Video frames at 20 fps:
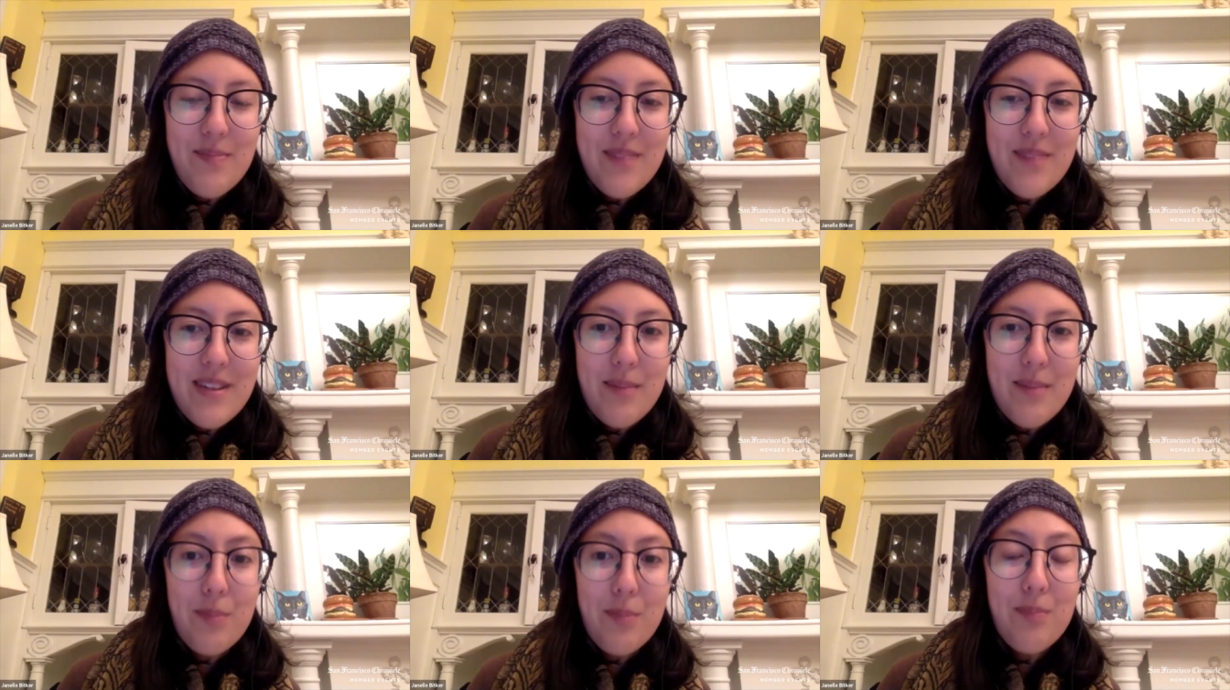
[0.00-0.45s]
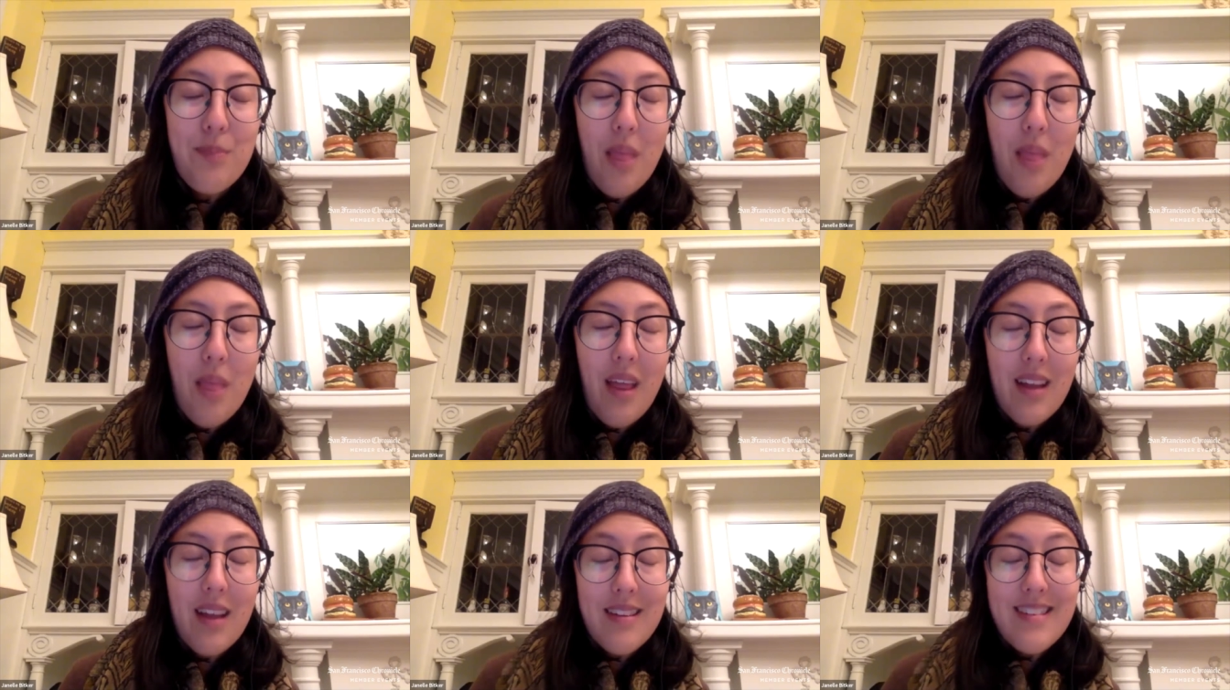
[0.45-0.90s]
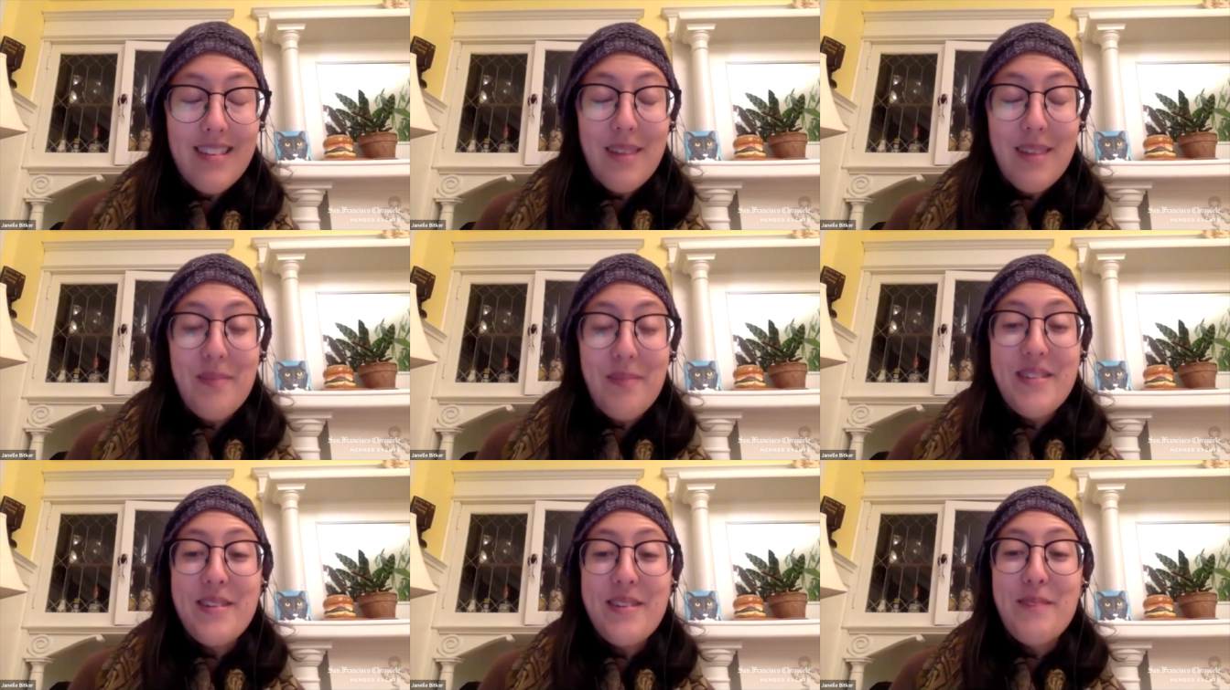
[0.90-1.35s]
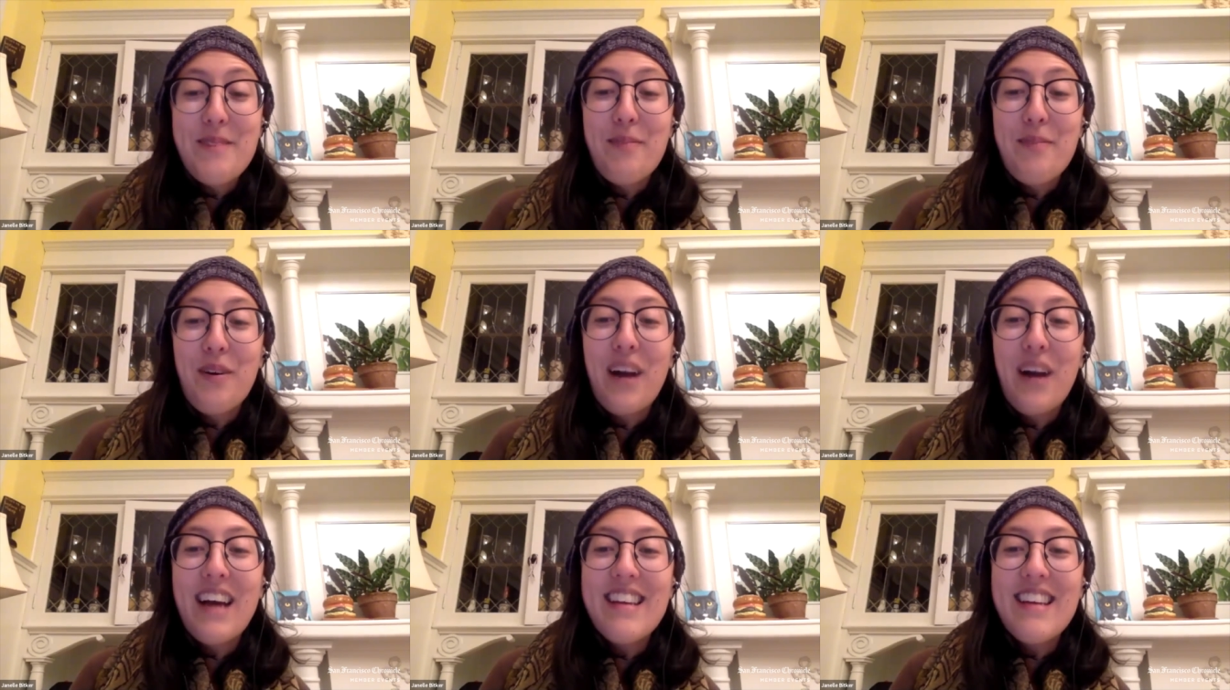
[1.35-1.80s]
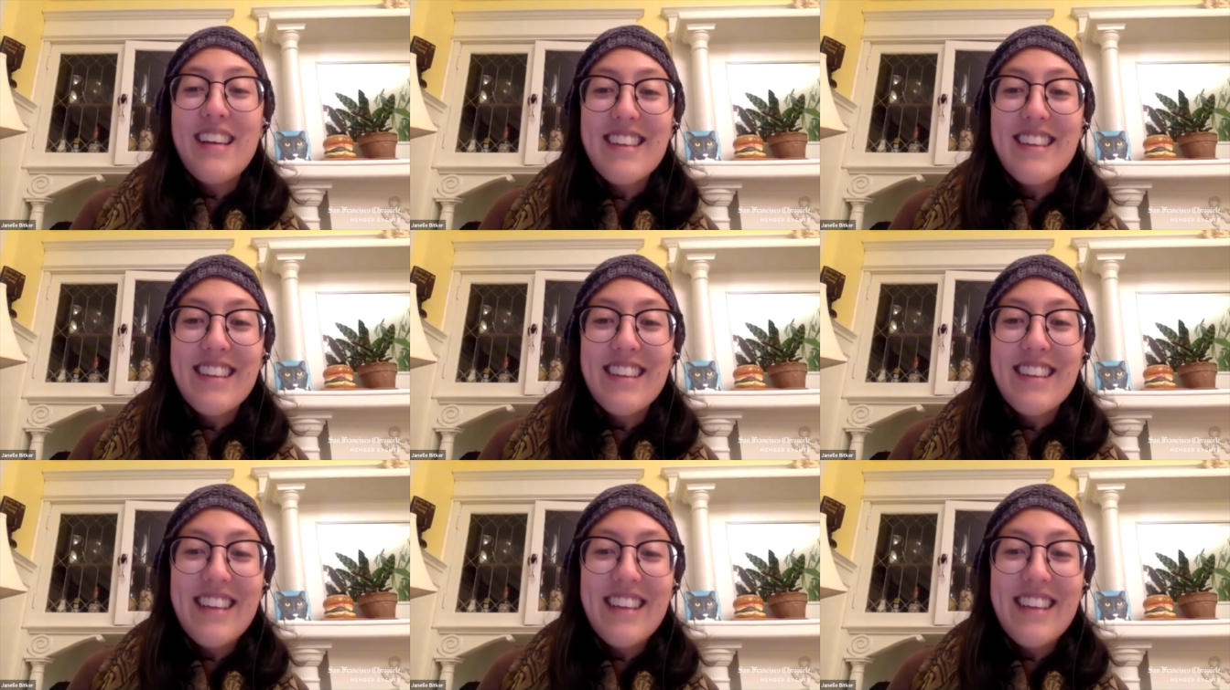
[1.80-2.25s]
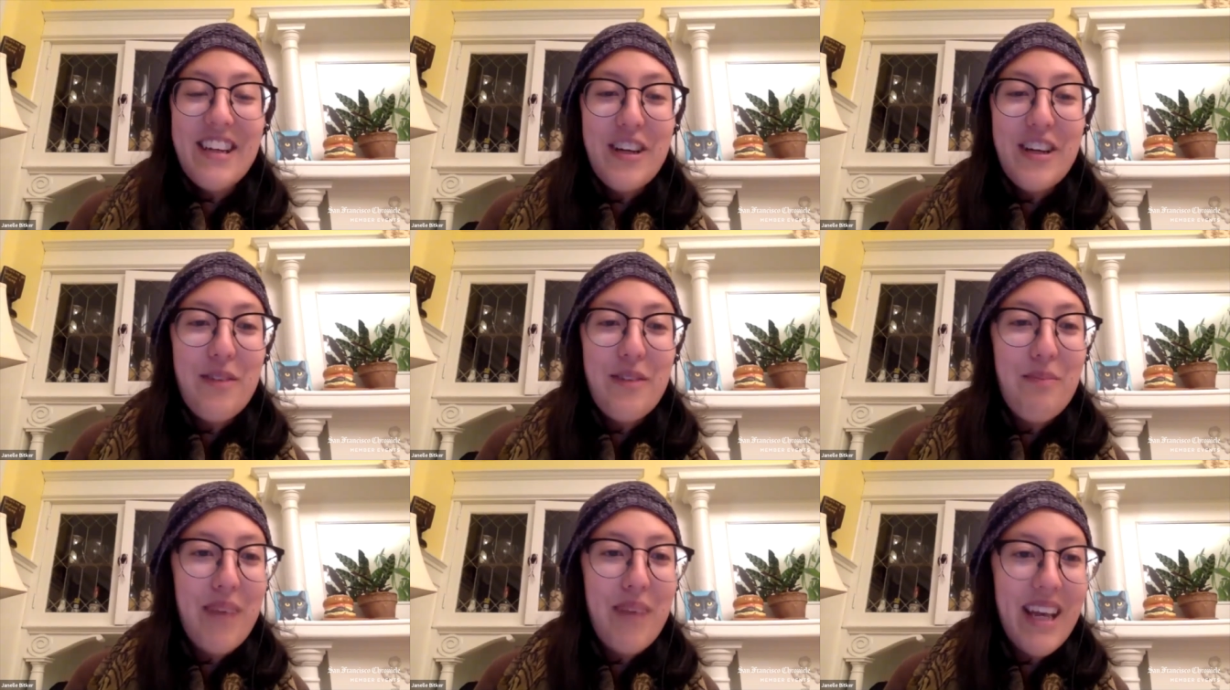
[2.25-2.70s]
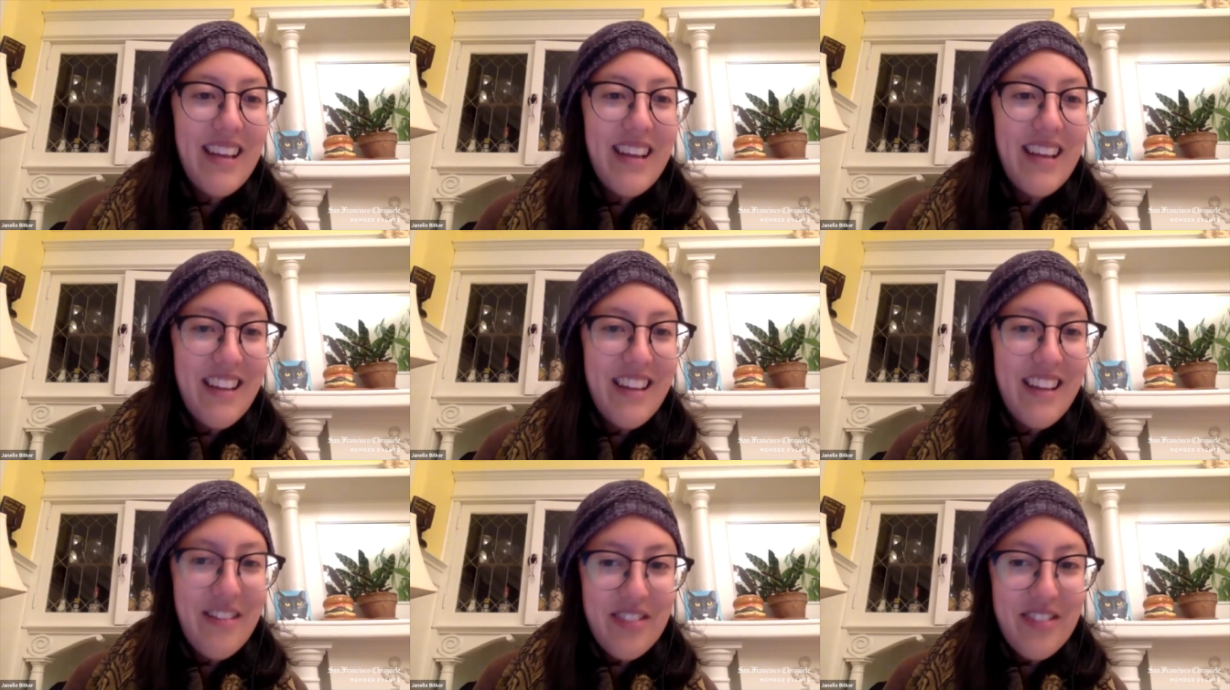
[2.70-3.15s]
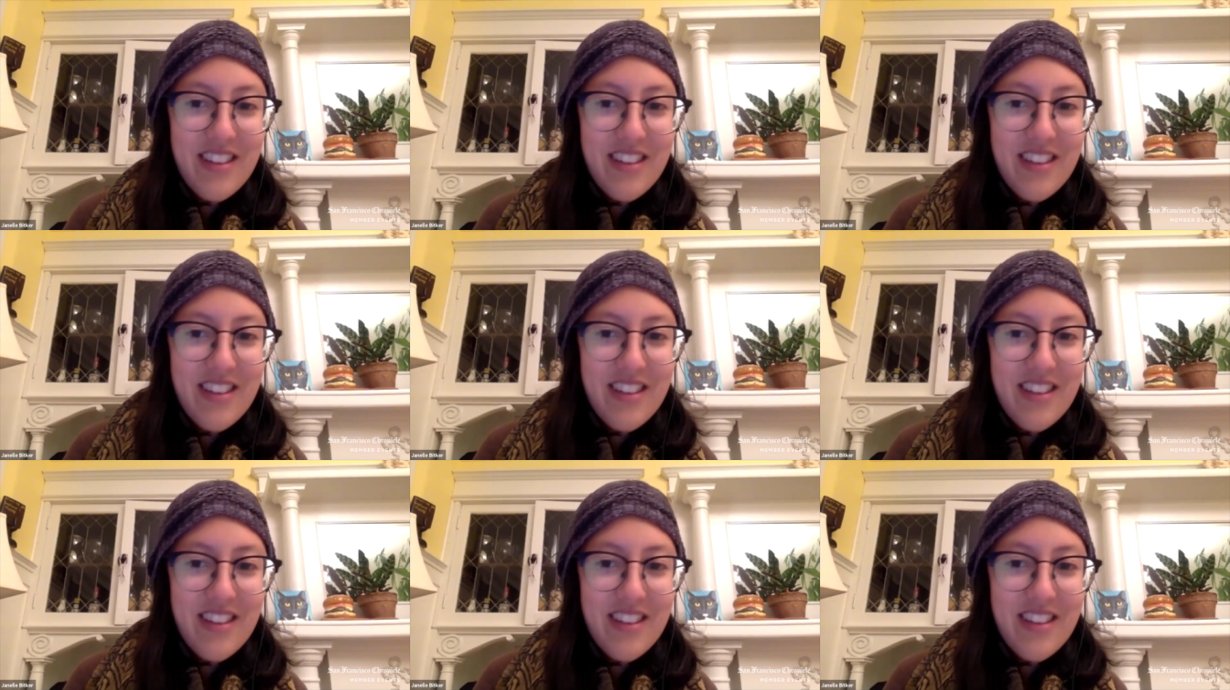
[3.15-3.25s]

some some, some surprisingly good bay leaf